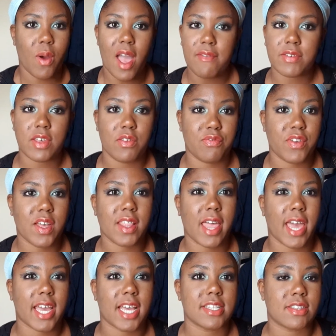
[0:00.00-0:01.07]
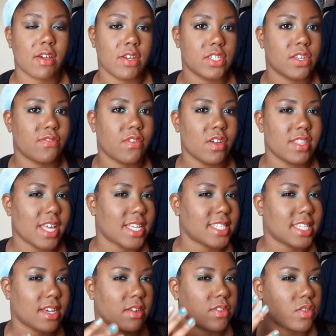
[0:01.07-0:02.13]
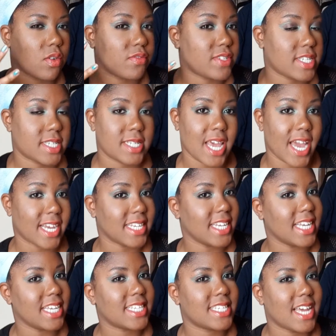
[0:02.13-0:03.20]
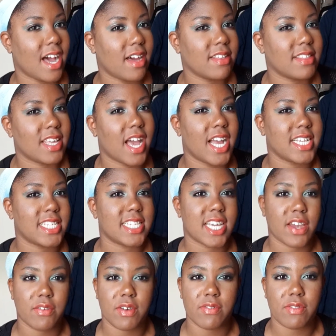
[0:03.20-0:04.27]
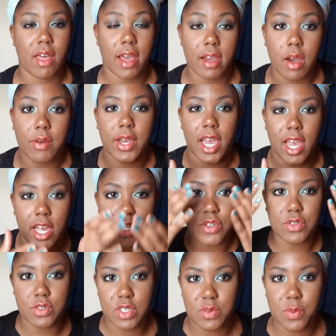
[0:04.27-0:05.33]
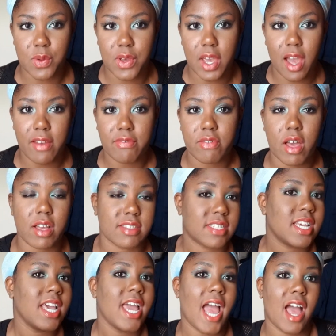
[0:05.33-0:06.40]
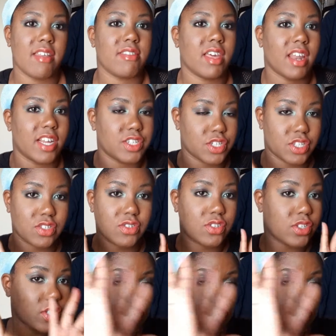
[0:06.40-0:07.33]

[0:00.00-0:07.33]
whatever you feel like, as long as you've got that sort of technique down and the idea of like, okay, I do the smoky eye first and then I just